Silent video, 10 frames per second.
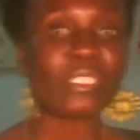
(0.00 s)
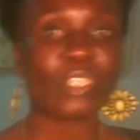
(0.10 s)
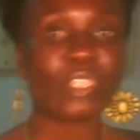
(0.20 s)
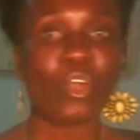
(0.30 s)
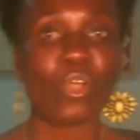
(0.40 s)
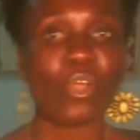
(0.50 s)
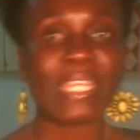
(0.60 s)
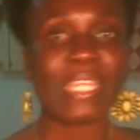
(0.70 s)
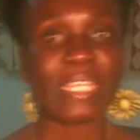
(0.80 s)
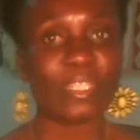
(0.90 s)
or in
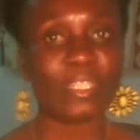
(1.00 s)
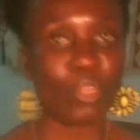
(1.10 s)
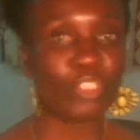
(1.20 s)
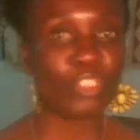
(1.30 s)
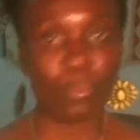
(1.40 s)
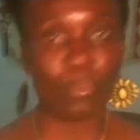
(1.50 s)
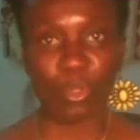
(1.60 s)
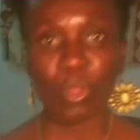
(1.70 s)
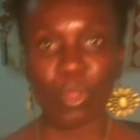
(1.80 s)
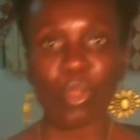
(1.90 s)
an audiobook
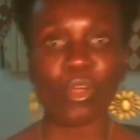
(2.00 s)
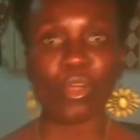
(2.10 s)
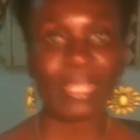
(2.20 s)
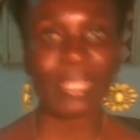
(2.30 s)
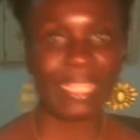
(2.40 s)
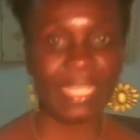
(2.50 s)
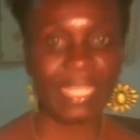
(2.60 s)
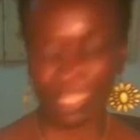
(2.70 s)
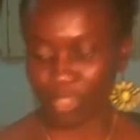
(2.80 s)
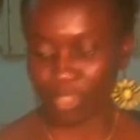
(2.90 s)
or in a
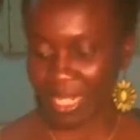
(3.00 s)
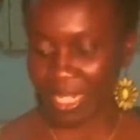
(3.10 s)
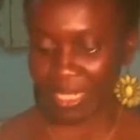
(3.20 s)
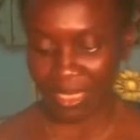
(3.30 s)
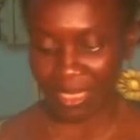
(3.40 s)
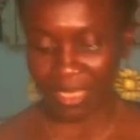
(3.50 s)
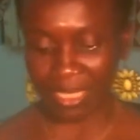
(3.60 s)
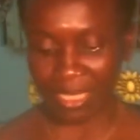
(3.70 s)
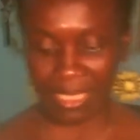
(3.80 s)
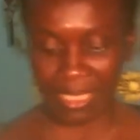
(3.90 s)
training
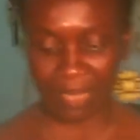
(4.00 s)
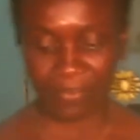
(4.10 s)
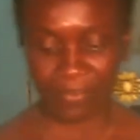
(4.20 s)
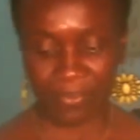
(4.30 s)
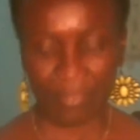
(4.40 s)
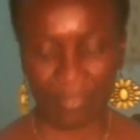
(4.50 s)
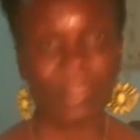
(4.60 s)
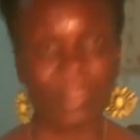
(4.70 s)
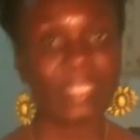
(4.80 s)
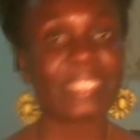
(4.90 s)
session.
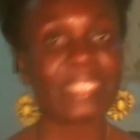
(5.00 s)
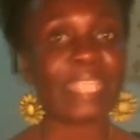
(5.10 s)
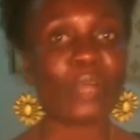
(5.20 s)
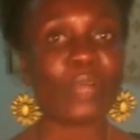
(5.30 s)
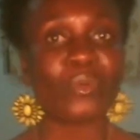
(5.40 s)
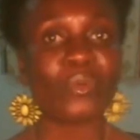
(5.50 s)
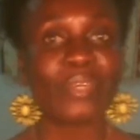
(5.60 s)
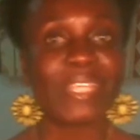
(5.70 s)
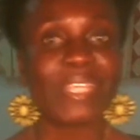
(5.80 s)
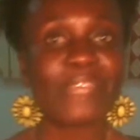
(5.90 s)
Now,
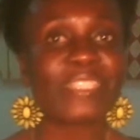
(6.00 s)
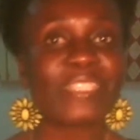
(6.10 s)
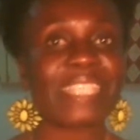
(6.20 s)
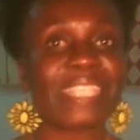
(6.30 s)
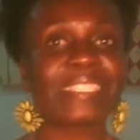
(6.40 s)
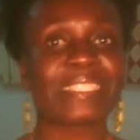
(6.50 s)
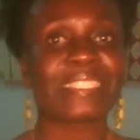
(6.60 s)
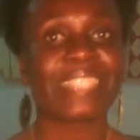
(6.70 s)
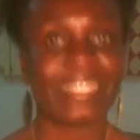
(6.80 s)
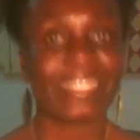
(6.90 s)
if you just
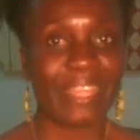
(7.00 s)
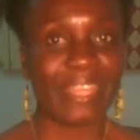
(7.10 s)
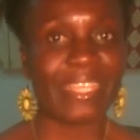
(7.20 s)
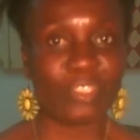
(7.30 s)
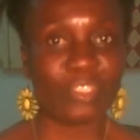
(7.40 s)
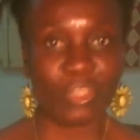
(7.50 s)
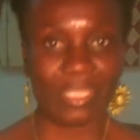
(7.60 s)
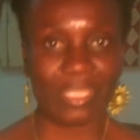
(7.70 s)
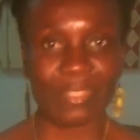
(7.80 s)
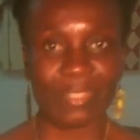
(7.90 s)
think to
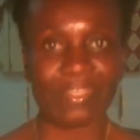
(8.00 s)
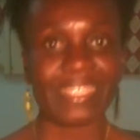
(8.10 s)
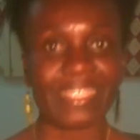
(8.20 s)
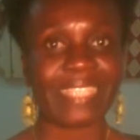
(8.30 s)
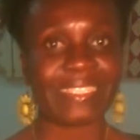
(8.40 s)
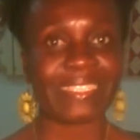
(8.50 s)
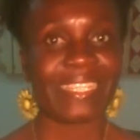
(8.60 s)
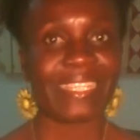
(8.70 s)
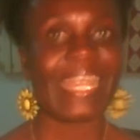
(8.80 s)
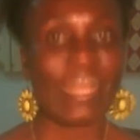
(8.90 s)
yourself that
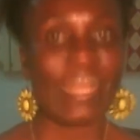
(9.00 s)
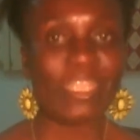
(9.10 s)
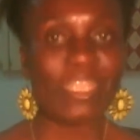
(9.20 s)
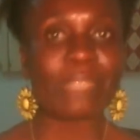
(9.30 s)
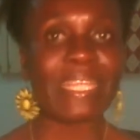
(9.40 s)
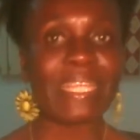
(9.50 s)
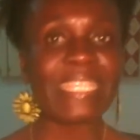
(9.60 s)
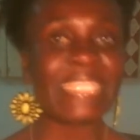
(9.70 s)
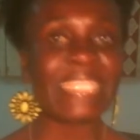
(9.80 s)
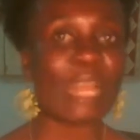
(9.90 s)
I want money
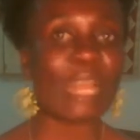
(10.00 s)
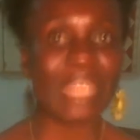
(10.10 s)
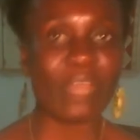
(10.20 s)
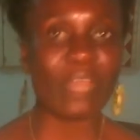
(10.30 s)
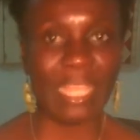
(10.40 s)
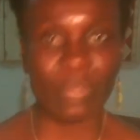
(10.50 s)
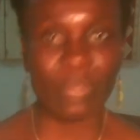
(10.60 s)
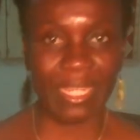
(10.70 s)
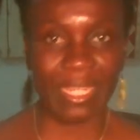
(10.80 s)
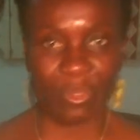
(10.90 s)
now,
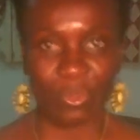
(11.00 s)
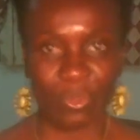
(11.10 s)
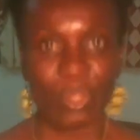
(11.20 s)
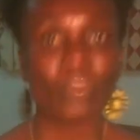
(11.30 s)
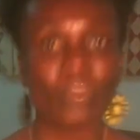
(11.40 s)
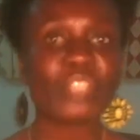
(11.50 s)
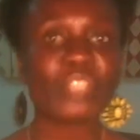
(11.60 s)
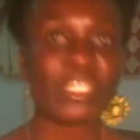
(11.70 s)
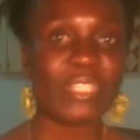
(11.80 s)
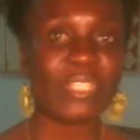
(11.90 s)
what you are
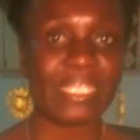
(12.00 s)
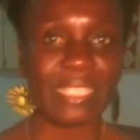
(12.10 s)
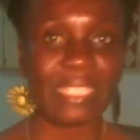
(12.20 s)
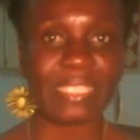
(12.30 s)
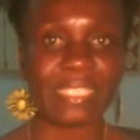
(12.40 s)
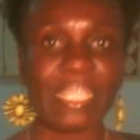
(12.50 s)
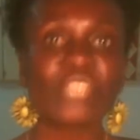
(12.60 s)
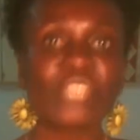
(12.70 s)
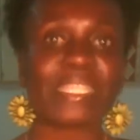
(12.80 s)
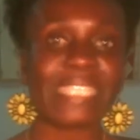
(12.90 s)
doing is that you are
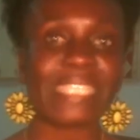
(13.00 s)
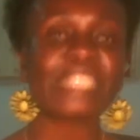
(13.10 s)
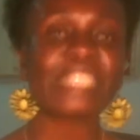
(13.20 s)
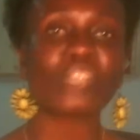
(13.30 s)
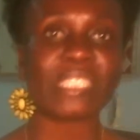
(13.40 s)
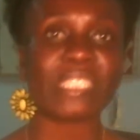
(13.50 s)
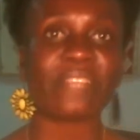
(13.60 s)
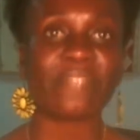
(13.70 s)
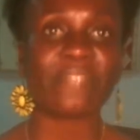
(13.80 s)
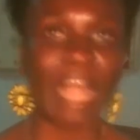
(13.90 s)
setting yourself
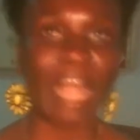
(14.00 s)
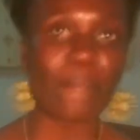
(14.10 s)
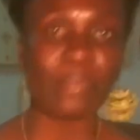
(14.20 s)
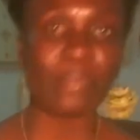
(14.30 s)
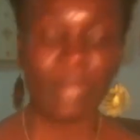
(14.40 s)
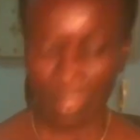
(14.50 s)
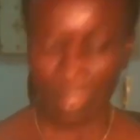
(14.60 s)
up for